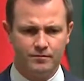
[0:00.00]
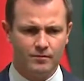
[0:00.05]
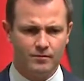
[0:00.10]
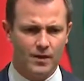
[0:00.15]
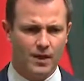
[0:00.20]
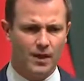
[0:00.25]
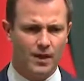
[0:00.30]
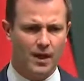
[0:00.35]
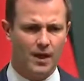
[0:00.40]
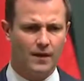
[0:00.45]

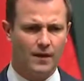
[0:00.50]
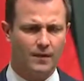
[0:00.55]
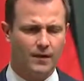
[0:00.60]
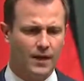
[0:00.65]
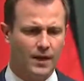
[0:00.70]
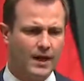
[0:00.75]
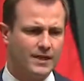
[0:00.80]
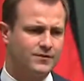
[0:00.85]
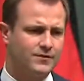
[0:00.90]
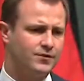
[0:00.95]
The
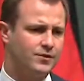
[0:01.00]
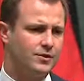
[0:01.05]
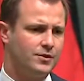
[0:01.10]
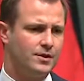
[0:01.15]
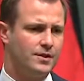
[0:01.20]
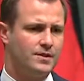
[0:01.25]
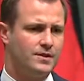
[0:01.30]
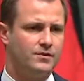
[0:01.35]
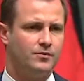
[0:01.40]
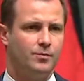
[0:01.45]
last few
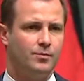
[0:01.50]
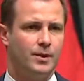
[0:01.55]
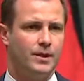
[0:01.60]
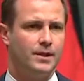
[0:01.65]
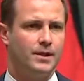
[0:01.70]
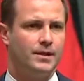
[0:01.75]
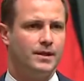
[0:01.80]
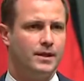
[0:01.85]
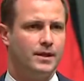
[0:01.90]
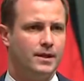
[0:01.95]
years have
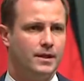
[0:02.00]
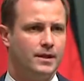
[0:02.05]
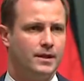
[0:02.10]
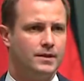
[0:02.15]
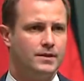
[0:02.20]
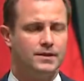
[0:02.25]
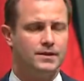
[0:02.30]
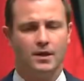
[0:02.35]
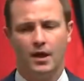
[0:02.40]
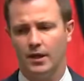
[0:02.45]
been
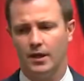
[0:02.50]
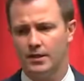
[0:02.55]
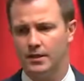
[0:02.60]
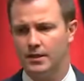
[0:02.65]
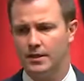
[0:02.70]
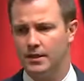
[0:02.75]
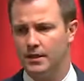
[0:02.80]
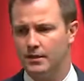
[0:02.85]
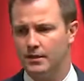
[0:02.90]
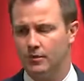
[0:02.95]

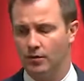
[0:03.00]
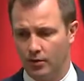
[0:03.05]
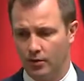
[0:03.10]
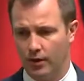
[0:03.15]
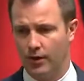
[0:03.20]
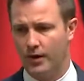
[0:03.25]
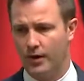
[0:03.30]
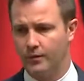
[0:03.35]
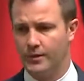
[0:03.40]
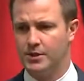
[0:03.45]
have